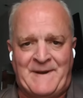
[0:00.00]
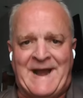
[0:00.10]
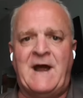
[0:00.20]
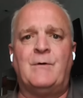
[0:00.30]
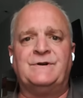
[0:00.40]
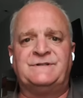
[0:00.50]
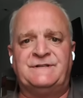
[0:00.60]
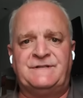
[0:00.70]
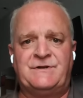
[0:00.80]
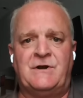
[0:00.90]
power to
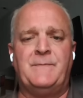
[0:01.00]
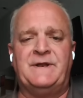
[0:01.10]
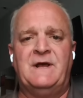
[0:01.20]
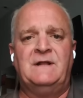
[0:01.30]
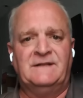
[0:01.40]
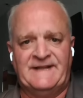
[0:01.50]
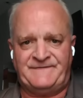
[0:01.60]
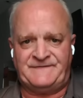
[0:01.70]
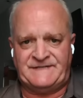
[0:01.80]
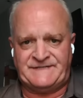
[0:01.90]
determine
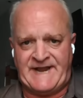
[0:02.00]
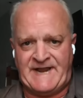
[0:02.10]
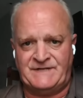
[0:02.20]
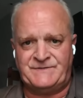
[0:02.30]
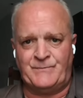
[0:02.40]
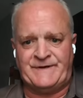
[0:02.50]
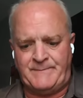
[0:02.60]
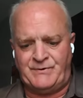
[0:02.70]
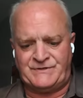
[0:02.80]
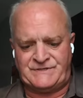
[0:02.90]
left his hands when
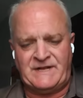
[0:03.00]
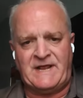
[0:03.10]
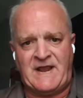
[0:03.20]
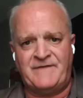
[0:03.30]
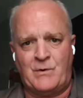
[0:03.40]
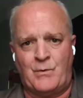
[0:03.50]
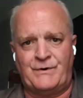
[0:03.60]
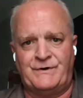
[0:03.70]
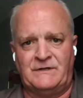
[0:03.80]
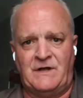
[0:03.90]
he gave the
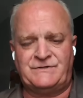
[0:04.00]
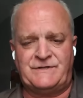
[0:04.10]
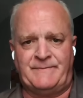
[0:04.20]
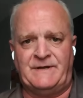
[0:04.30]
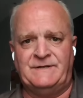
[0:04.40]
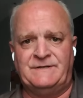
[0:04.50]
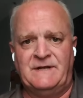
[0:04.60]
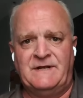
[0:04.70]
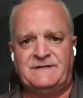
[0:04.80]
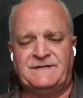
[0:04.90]
order to launch the button
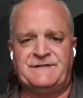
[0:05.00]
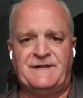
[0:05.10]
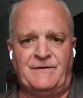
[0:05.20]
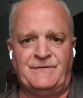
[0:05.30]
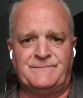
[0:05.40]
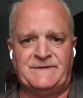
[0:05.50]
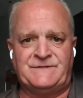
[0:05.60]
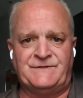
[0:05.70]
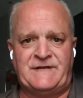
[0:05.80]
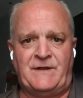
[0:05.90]
to send all those
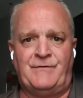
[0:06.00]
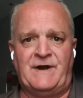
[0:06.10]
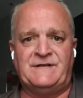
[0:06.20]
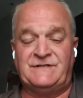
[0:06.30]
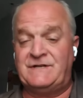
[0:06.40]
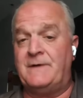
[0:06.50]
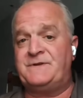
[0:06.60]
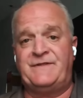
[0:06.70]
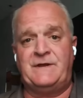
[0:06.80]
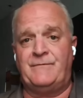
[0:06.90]
missiles down range. It's up
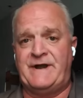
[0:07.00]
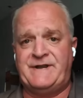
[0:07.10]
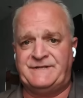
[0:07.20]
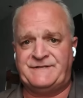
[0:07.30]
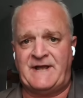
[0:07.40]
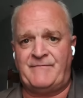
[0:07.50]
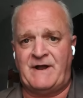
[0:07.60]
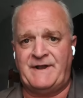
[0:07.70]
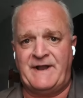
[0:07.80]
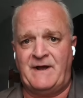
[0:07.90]
to the Iranian side
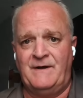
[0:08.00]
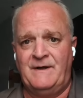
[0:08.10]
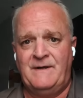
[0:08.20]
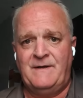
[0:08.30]
right now.